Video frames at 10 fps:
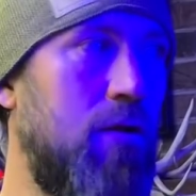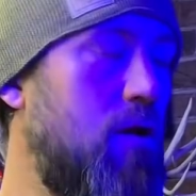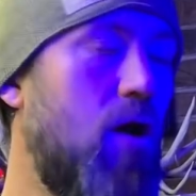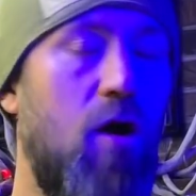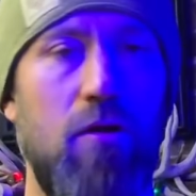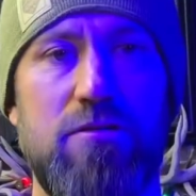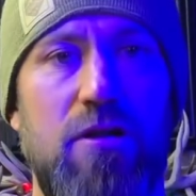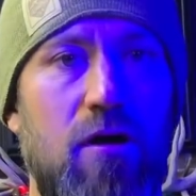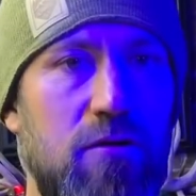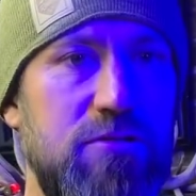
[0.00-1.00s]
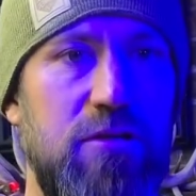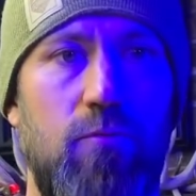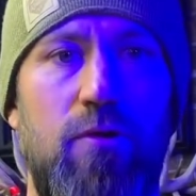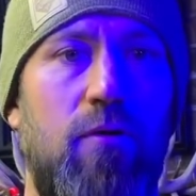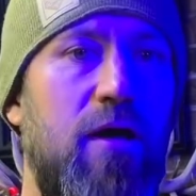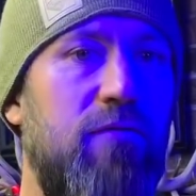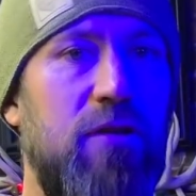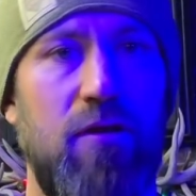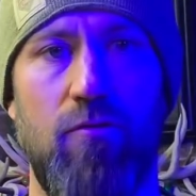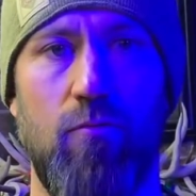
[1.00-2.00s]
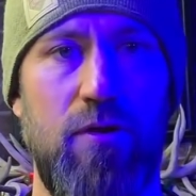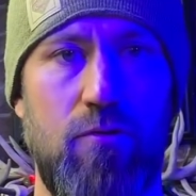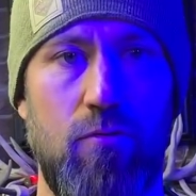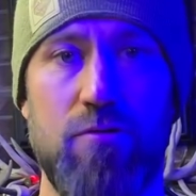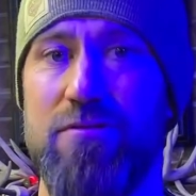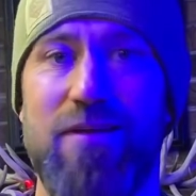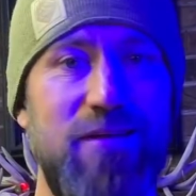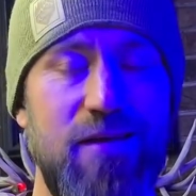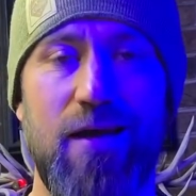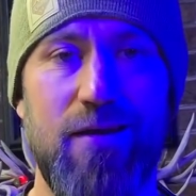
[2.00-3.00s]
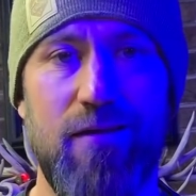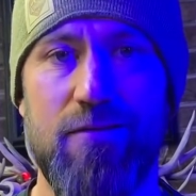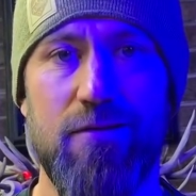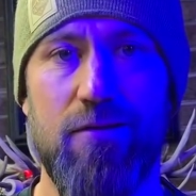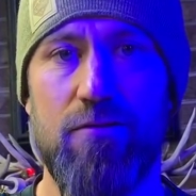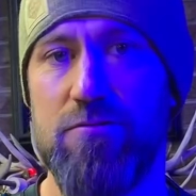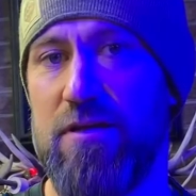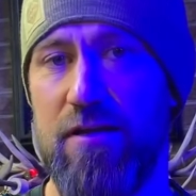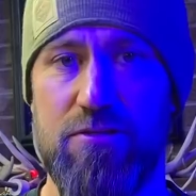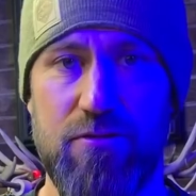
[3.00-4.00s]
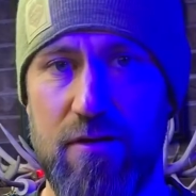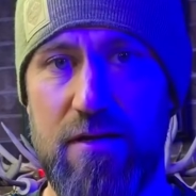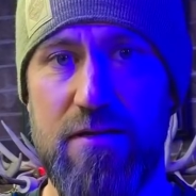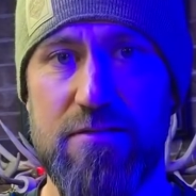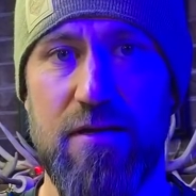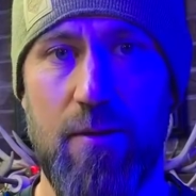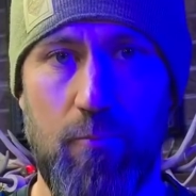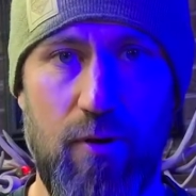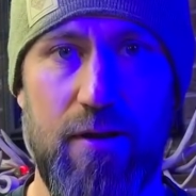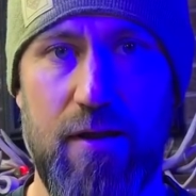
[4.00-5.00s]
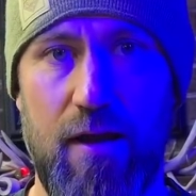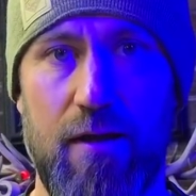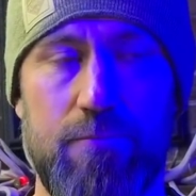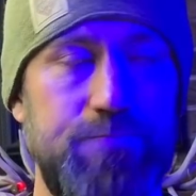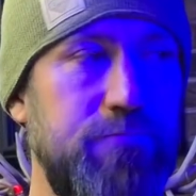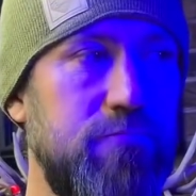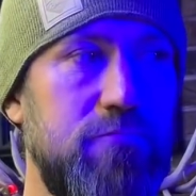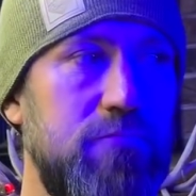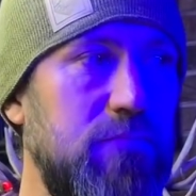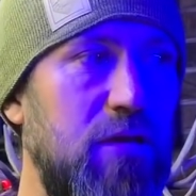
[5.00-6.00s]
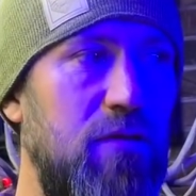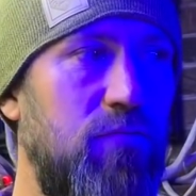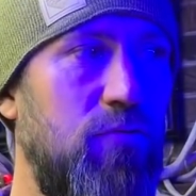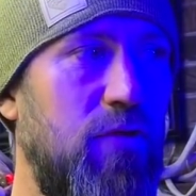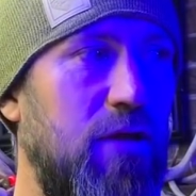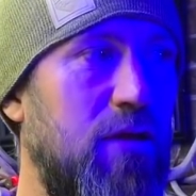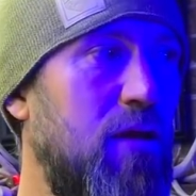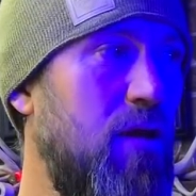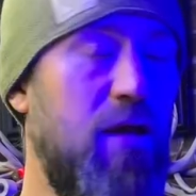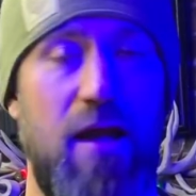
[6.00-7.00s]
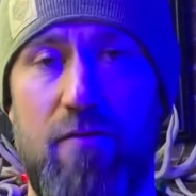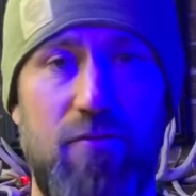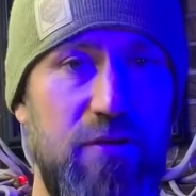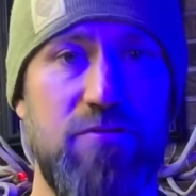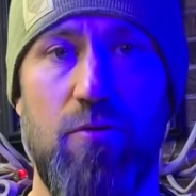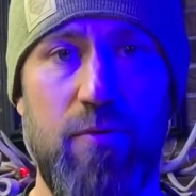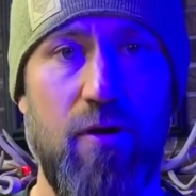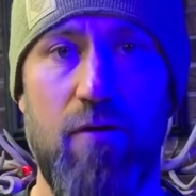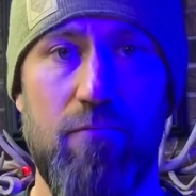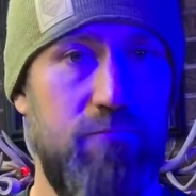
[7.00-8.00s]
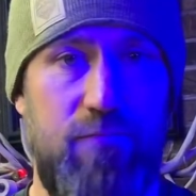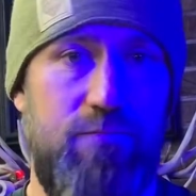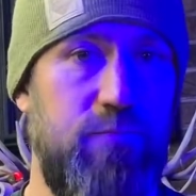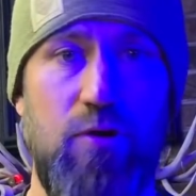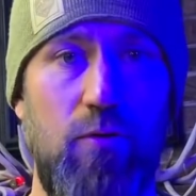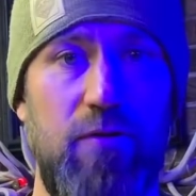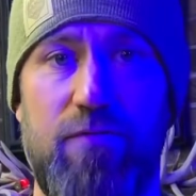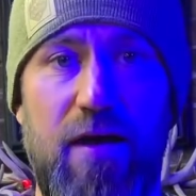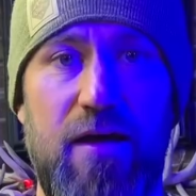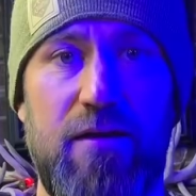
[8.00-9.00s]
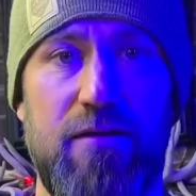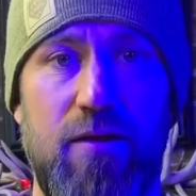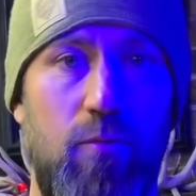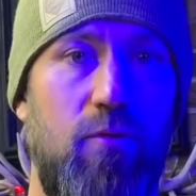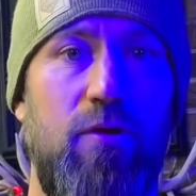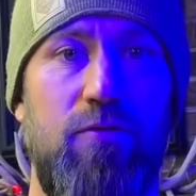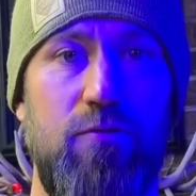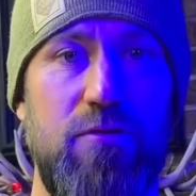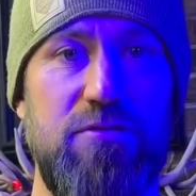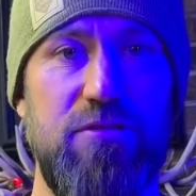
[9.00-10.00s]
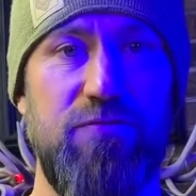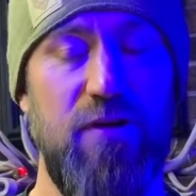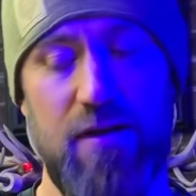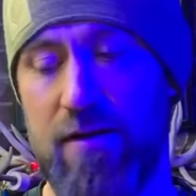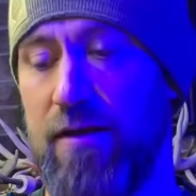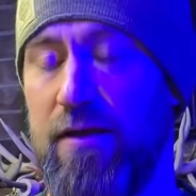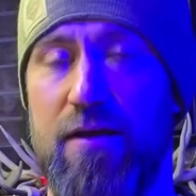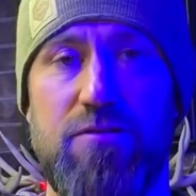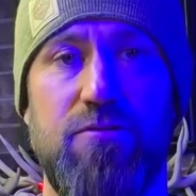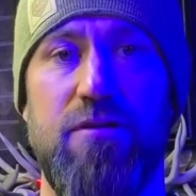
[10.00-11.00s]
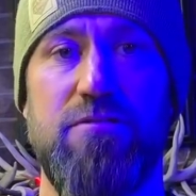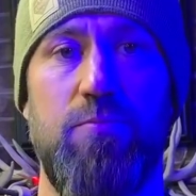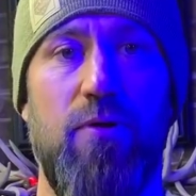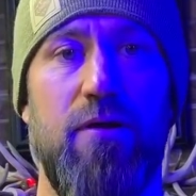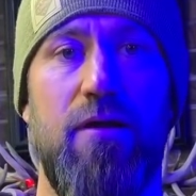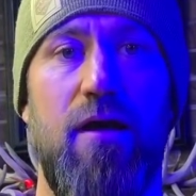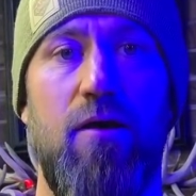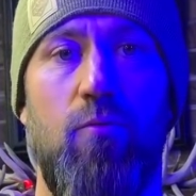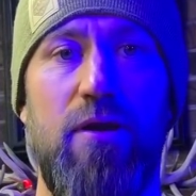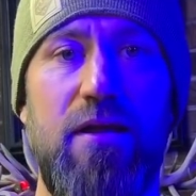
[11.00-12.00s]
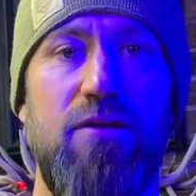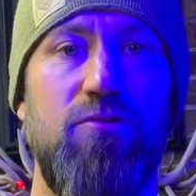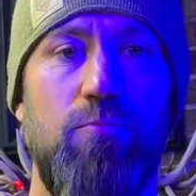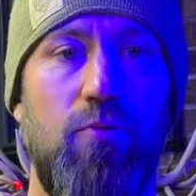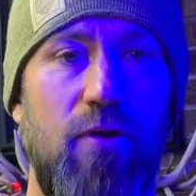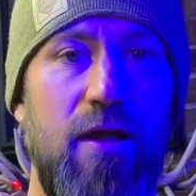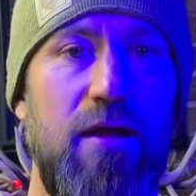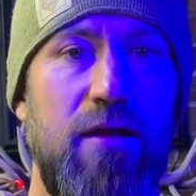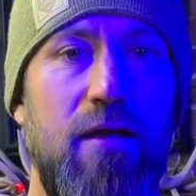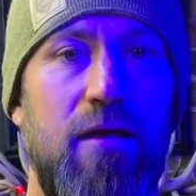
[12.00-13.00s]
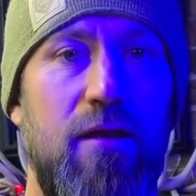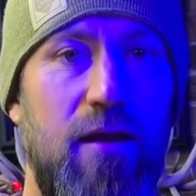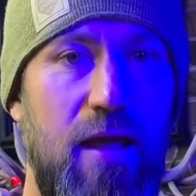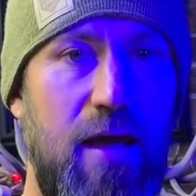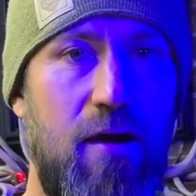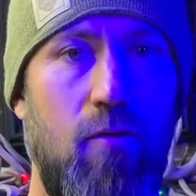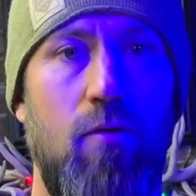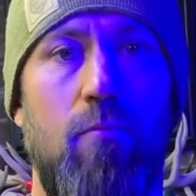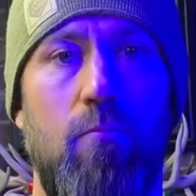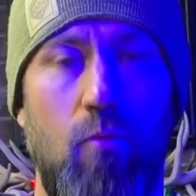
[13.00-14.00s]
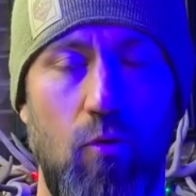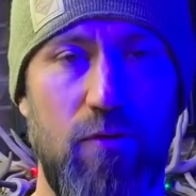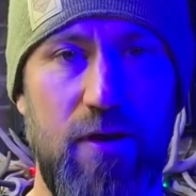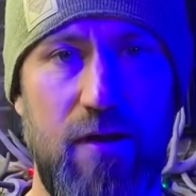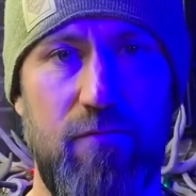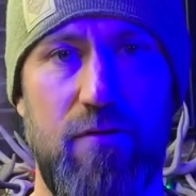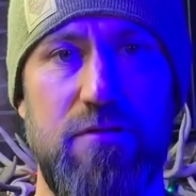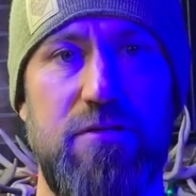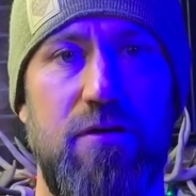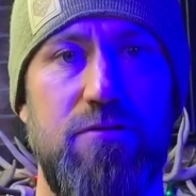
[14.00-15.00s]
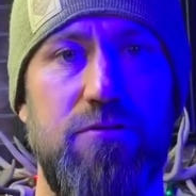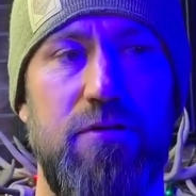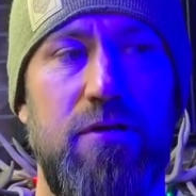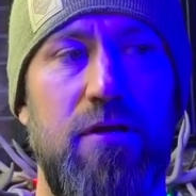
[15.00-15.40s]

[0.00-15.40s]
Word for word: all is lost and we don't have any other recourse, then you got nothing to lose. Hit your knees and pray to God. If you think everything's going to be all totally fine and we're going to get through this just fine, hit your knees and pray to God. We need to pray now more than ever in this country.